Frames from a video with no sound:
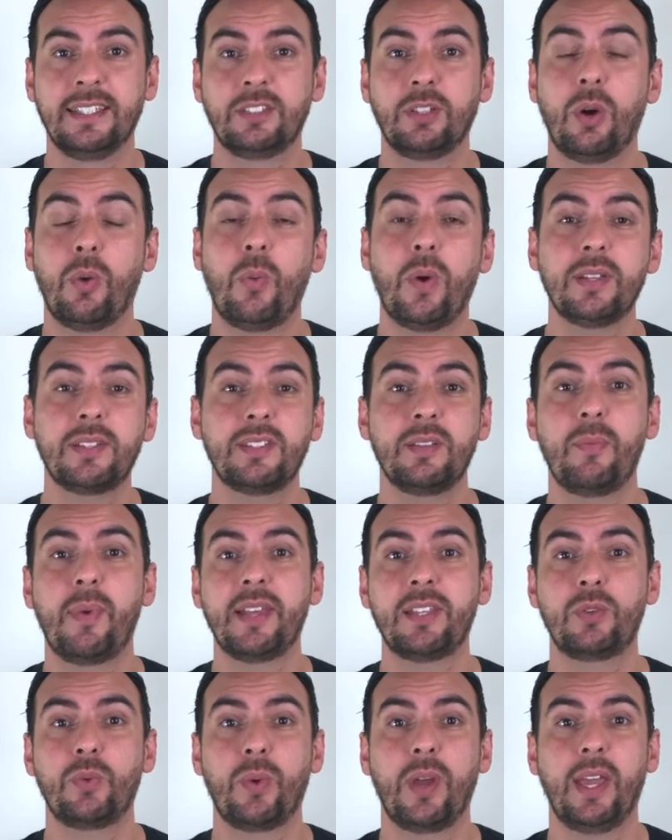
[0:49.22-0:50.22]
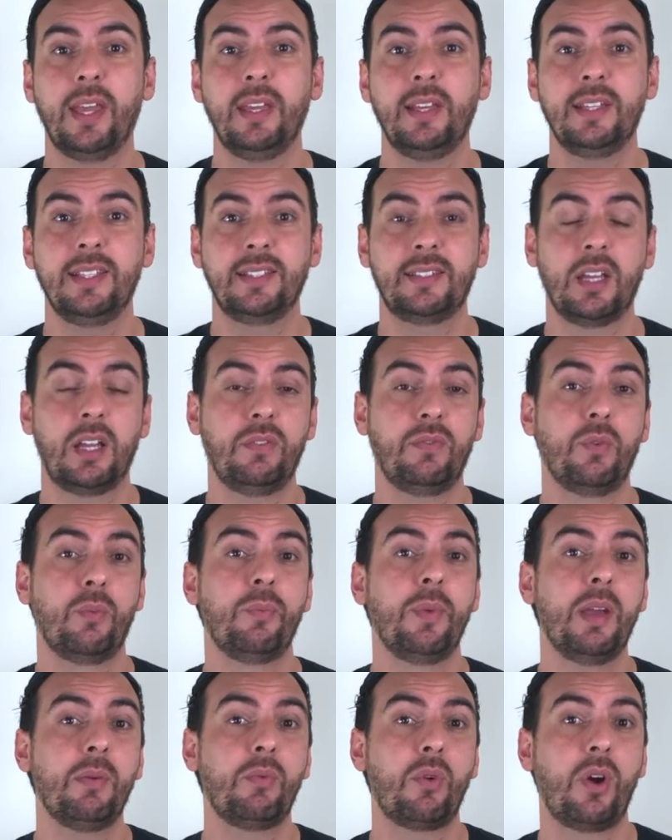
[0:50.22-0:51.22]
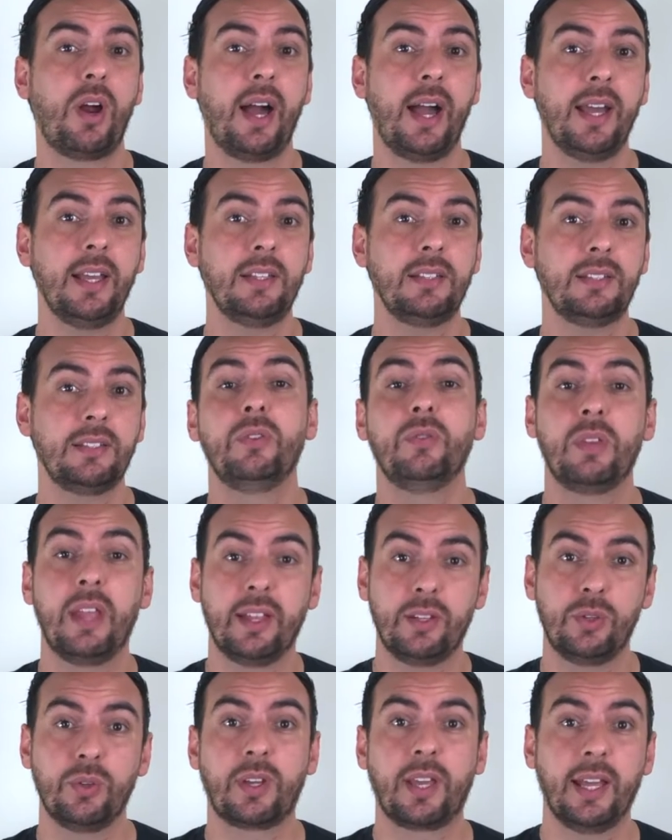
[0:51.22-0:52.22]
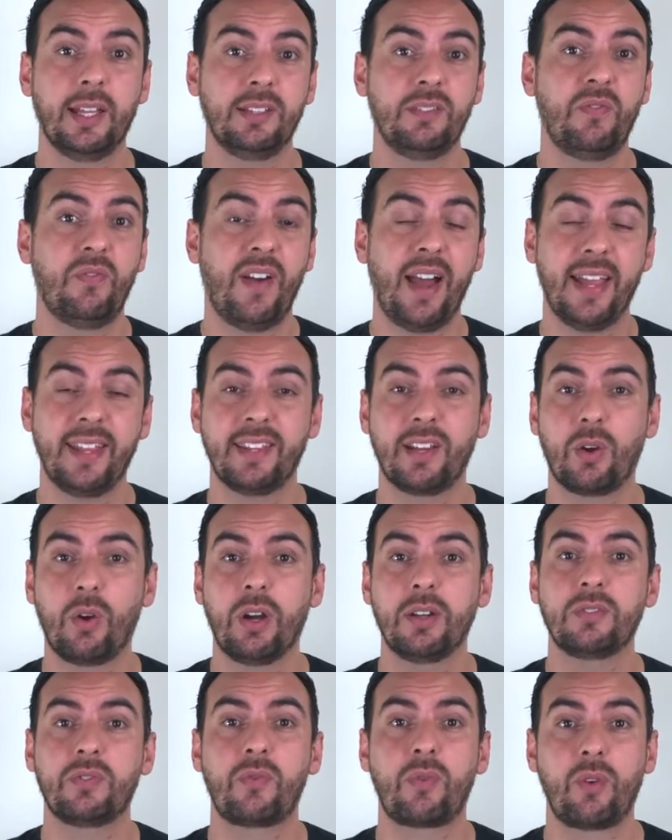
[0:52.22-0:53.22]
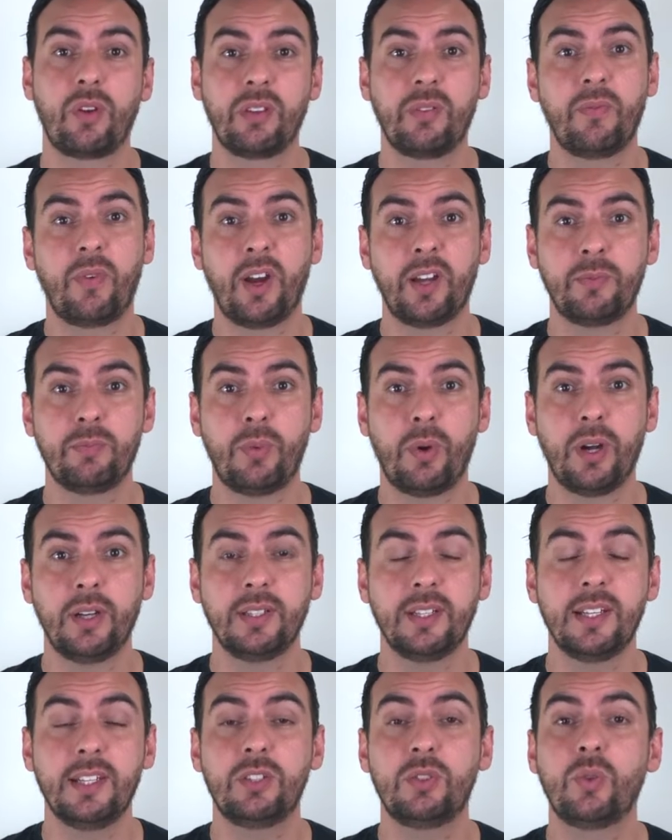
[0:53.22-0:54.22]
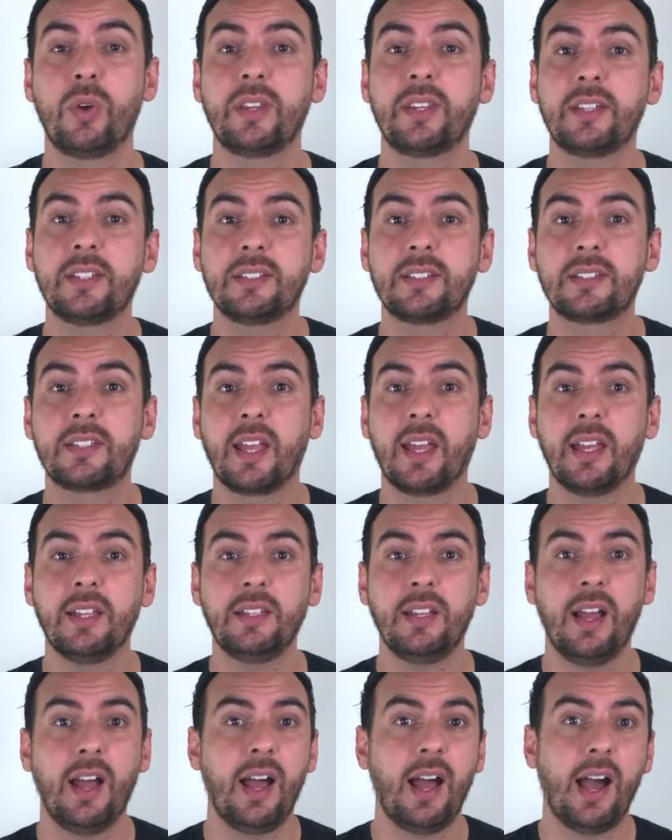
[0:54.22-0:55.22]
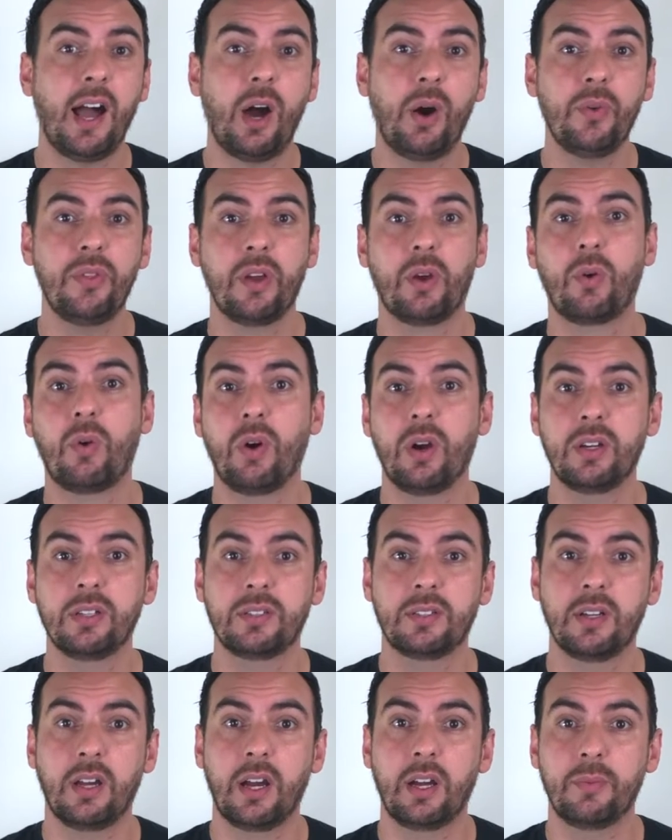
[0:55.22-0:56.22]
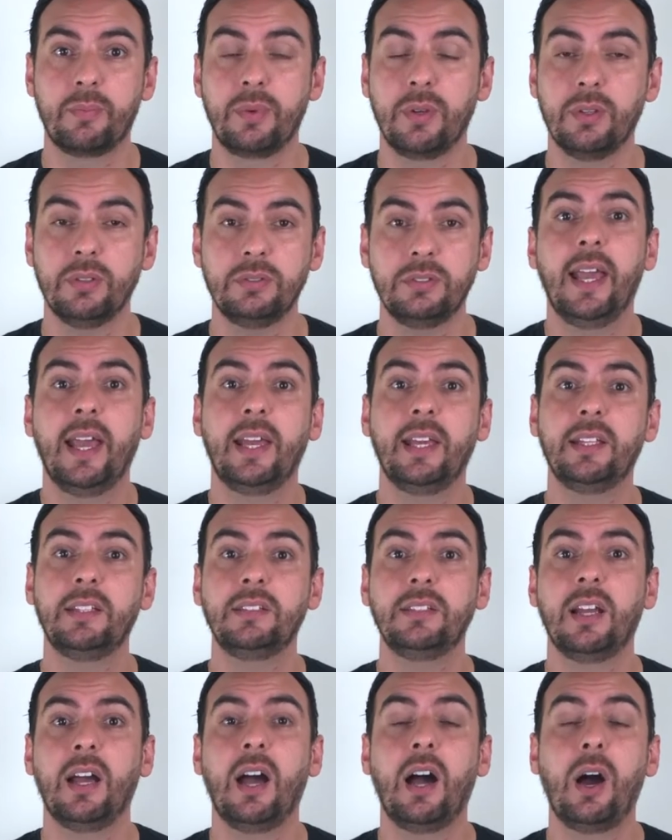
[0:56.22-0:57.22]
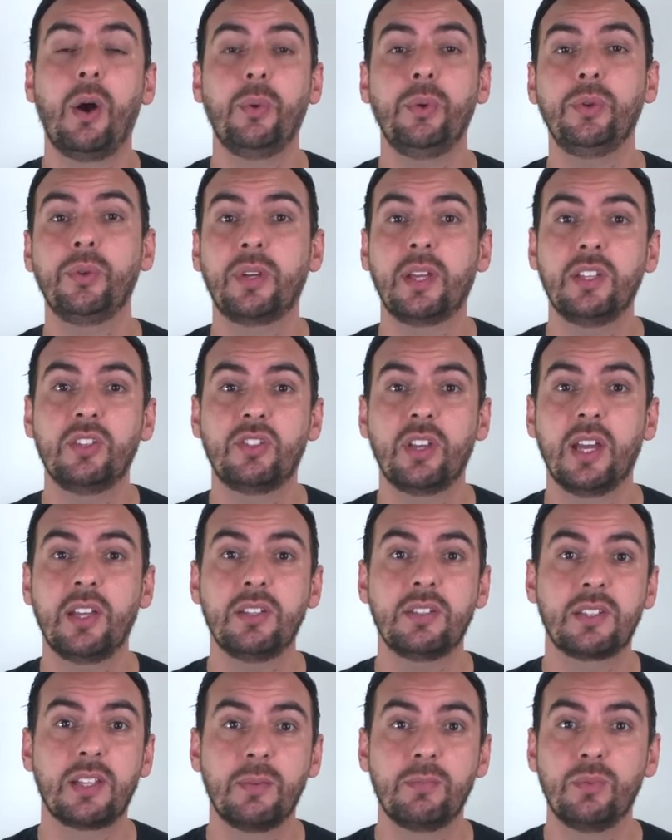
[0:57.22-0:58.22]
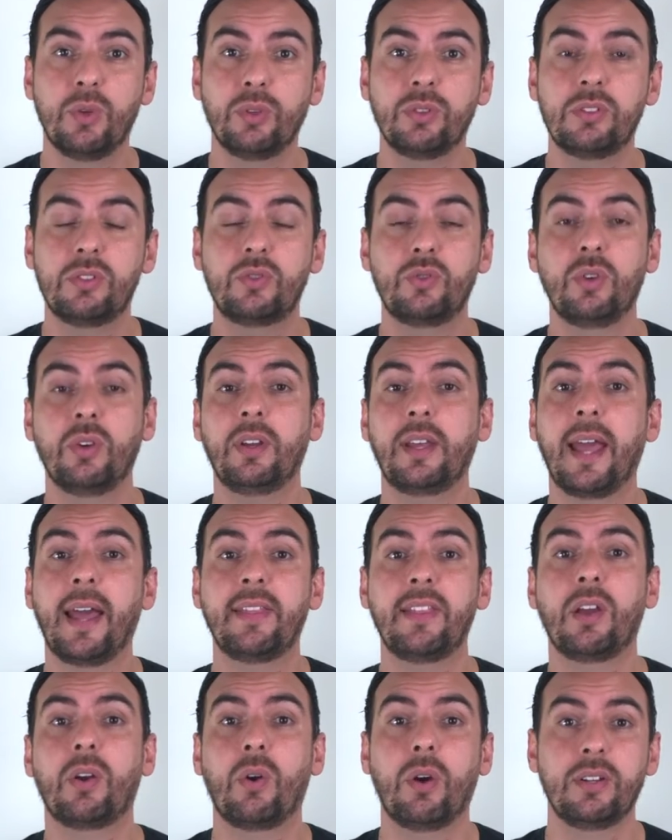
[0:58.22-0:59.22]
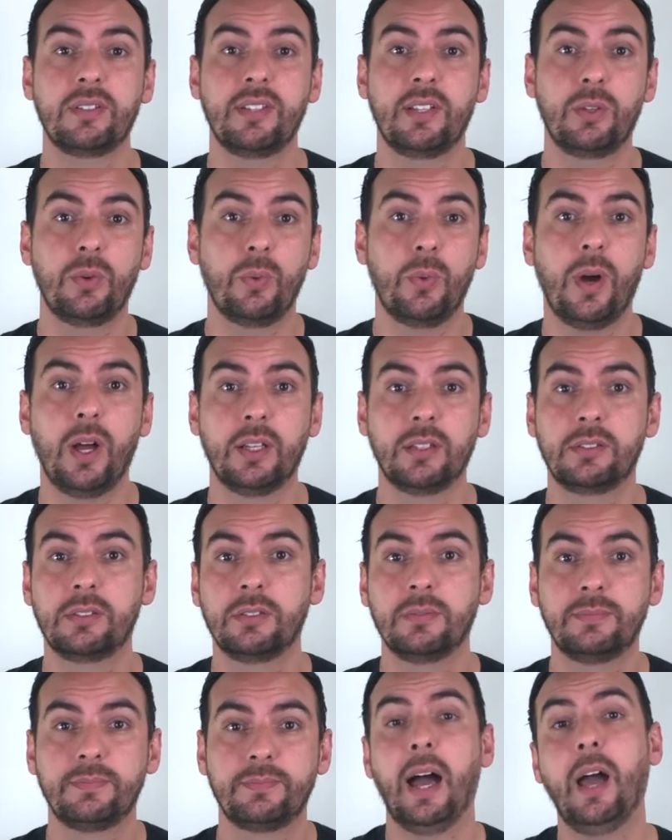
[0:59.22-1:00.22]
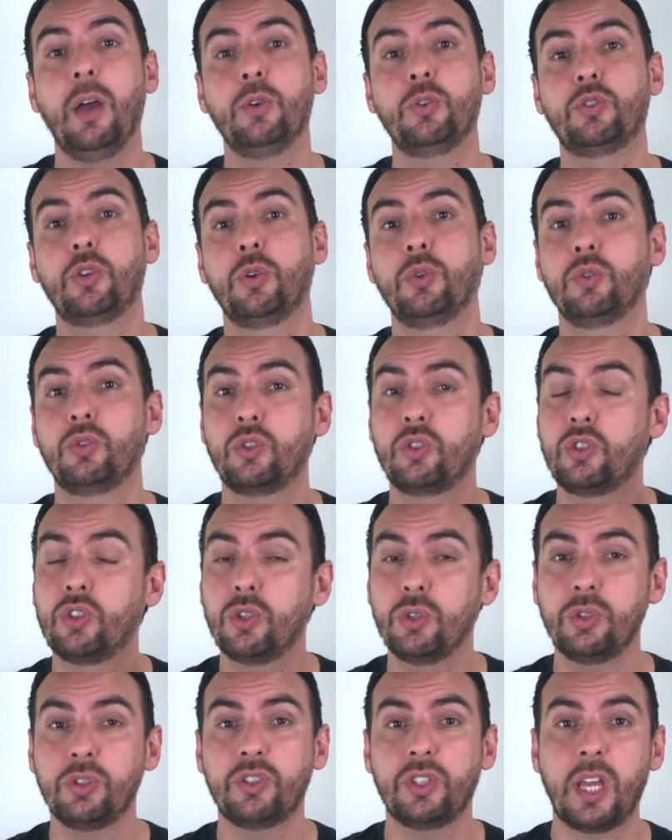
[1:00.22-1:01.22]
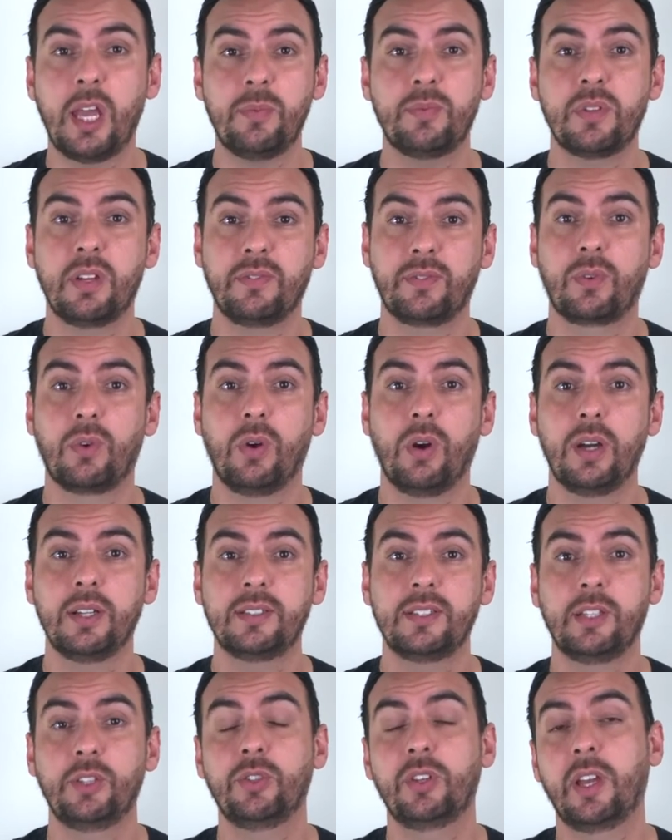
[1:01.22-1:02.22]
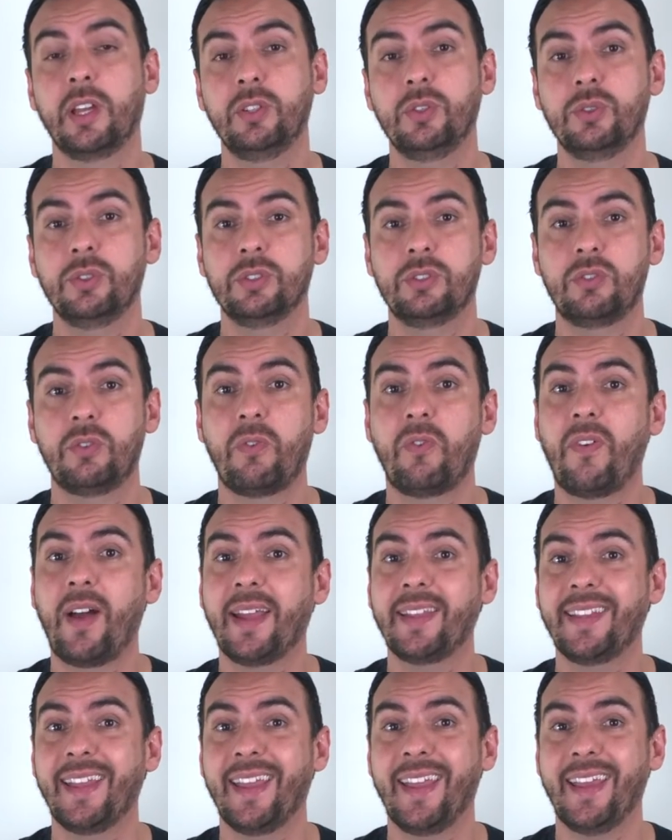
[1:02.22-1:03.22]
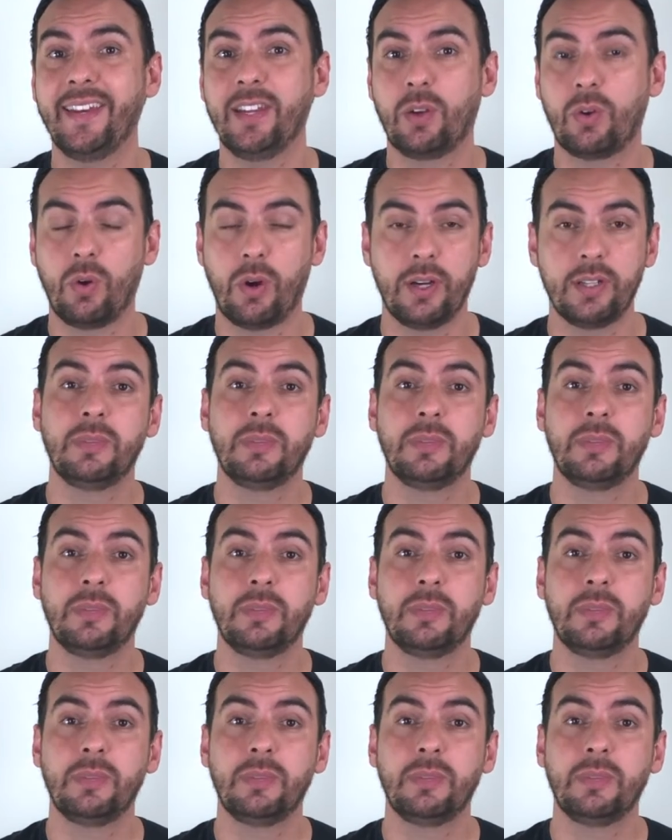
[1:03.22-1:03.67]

So what's the best way, instead of you memorize, that you can find the chords throughout the fretboard, is to understand how the chords are built and how you can change some notes to get the chords that you want. I will show you 2 shapes of chords that you can use to find any chord.